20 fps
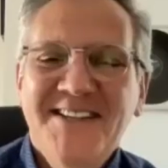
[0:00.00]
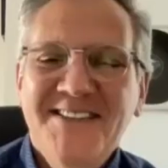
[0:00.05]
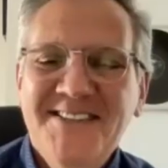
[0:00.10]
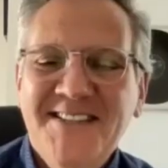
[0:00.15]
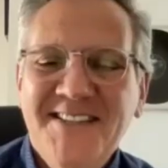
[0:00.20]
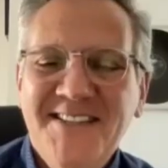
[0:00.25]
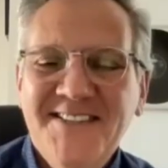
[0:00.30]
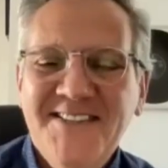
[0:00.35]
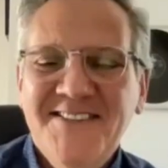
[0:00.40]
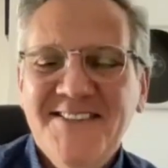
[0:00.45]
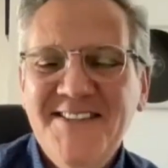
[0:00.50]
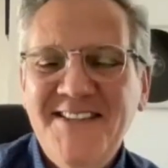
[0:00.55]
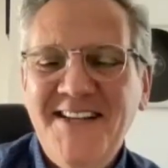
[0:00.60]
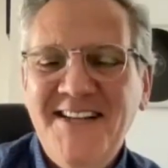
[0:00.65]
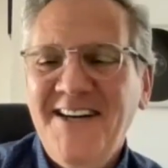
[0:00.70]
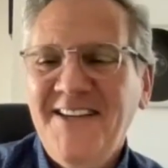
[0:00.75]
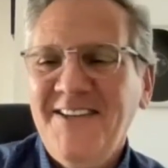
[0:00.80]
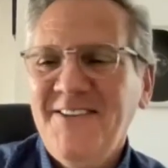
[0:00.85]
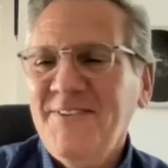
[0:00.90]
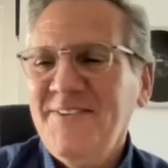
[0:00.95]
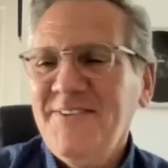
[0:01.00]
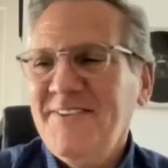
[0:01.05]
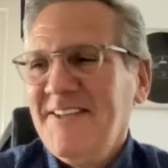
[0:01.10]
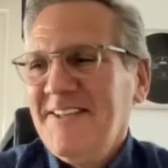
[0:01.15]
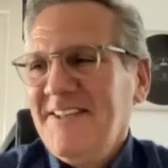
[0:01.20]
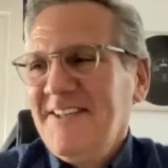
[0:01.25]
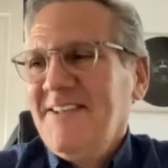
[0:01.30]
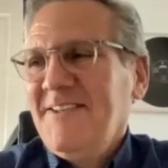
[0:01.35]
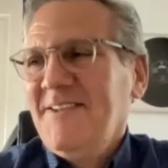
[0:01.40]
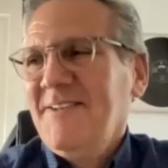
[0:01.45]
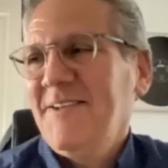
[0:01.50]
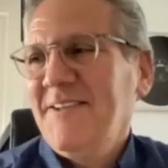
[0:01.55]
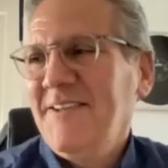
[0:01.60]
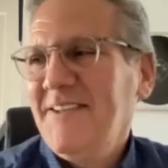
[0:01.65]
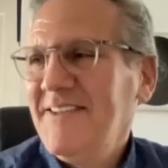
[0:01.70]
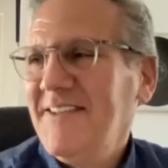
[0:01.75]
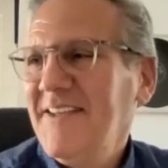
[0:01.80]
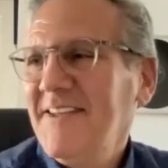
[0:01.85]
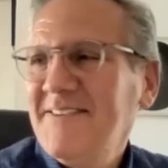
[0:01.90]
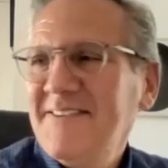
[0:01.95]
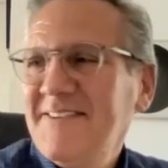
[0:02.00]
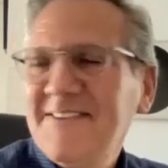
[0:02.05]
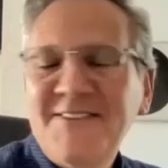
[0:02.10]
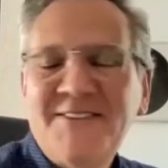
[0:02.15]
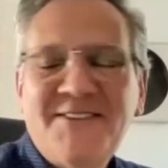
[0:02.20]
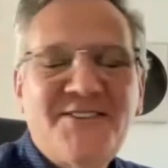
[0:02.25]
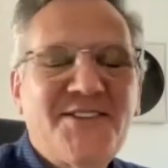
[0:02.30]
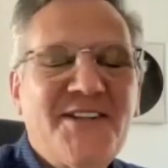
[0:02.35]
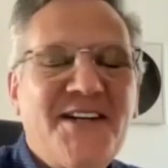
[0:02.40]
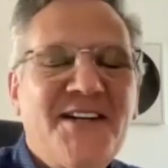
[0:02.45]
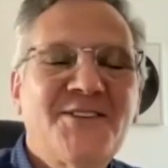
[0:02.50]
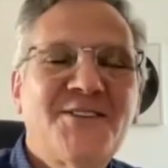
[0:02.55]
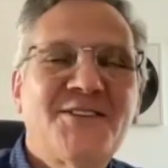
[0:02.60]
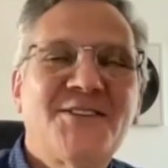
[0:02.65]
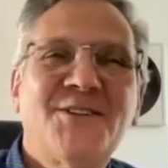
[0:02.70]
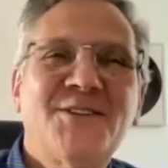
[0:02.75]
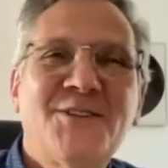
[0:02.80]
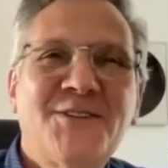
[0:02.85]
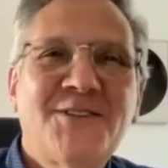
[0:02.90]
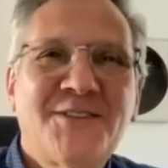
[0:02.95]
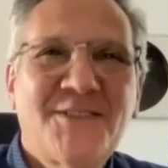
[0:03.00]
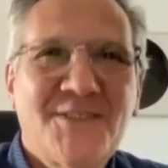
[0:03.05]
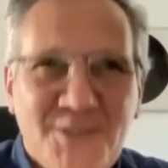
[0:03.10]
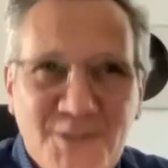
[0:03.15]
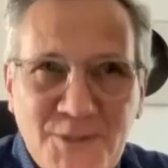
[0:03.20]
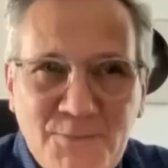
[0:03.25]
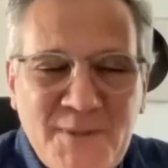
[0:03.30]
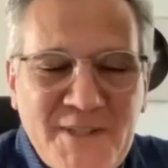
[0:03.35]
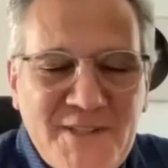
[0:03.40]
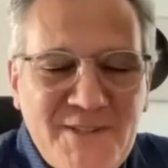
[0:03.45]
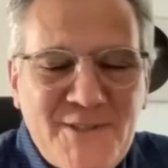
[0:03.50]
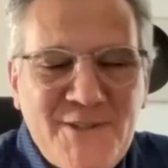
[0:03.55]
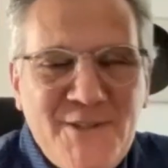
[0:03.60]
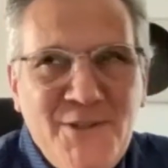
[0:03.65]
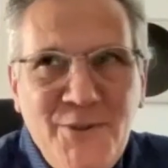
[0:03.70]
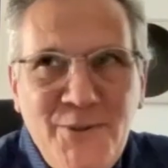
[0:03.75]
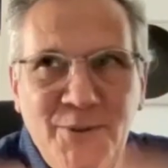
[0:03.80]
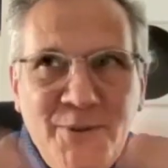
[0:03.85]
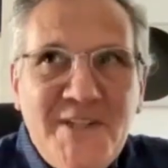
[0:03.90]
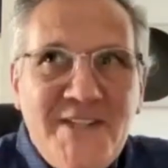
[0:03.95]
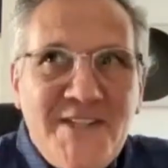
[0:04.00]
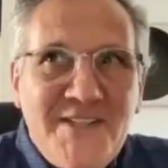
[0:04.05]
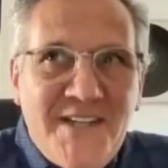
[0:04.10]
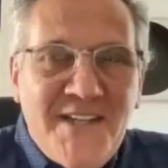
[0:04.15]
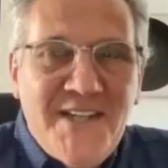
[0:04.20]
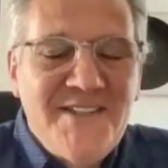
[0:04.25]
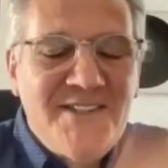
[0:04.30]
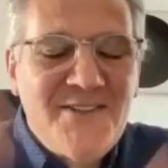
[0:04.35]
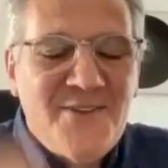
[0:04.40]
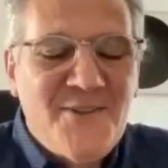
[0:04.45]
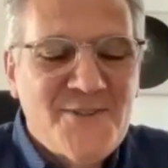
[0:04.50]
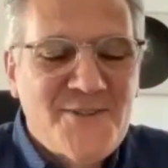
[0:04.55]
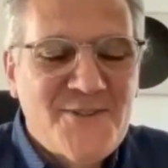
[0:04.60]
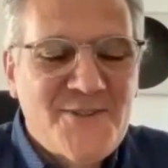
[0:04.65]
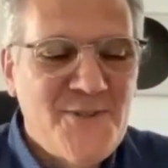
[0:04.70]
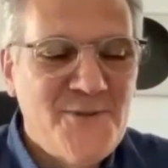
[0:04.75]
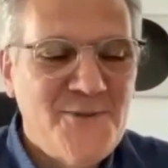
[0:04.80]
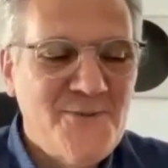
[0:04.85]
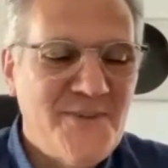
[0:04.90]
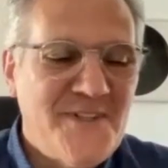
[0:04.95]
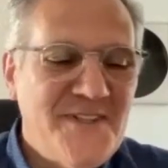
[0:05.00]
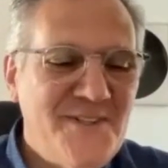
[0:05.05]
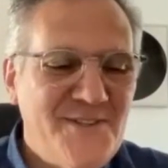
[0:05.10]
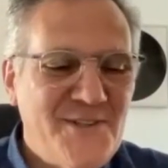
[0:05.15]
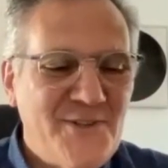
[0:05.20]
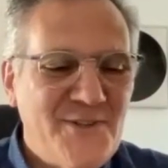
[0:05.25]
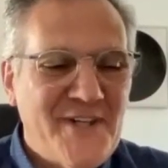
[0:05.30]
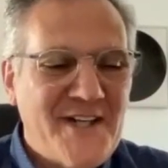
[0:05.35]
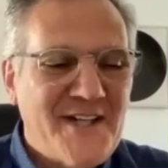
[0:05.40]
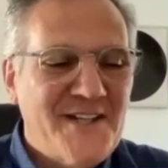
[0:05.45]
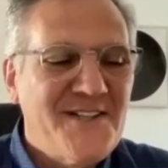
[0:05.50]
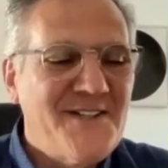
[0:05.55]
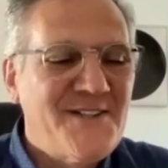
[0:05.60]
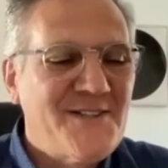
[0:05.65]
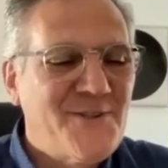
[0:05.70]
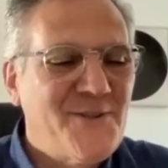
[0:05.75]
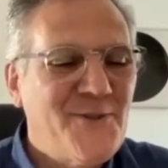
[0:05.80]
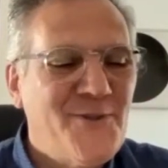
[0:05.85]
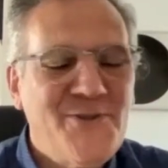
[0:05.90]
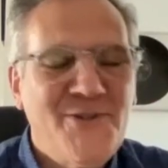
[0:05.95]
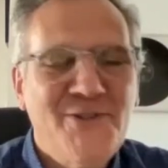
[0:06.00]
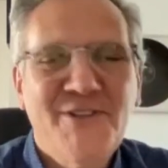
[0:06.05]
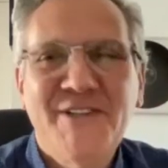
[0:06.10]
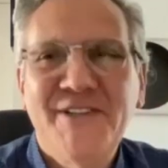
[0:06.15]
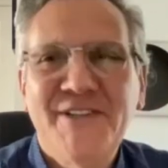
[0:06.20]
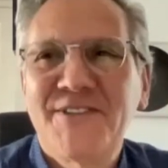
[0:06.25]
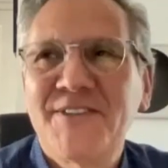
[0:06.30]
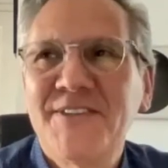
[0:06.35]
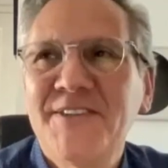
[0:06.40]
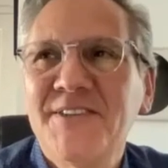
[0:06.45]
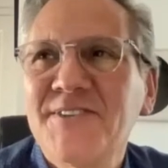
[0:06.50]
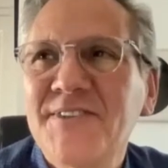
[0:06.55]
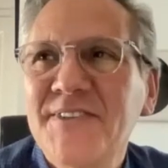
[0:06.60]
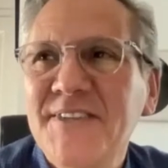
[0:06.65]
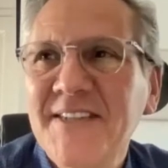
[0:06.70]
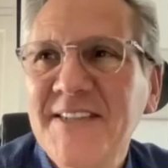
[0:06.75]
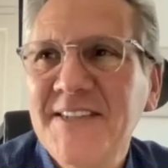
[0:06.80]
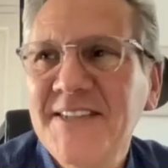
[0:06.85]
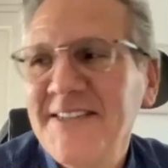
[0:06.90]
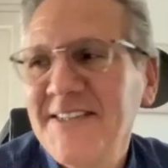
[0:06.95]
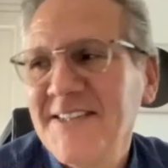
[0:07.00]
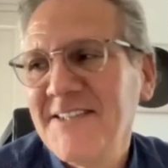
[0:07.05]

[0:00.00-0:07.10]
I said, it's an honor that I get the chance to speak to you and also indirectly to all your listeners. And